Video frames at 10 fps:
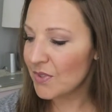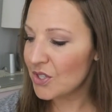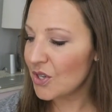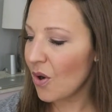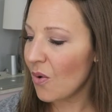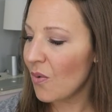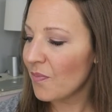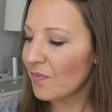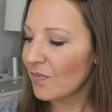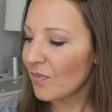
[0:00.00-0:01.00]

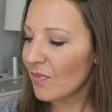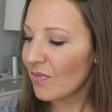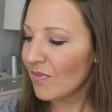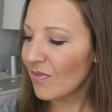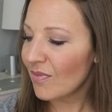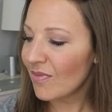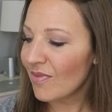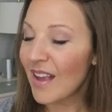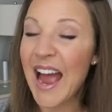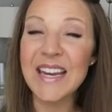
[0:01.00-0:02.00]
So
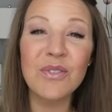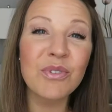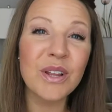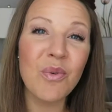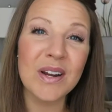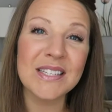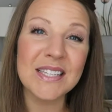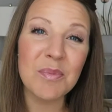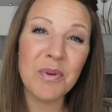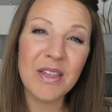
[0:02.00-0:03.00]
I didn't really want to
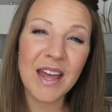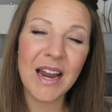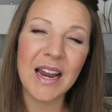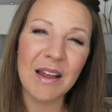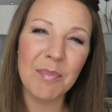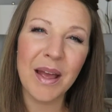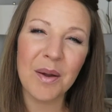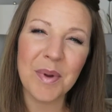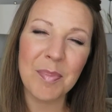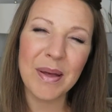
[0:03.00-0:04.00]
sleep with it and it be
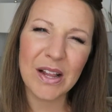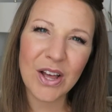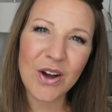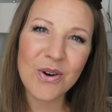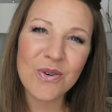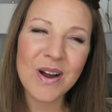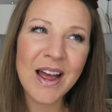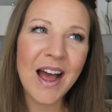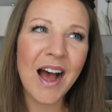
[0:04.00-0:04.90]
on my pillow.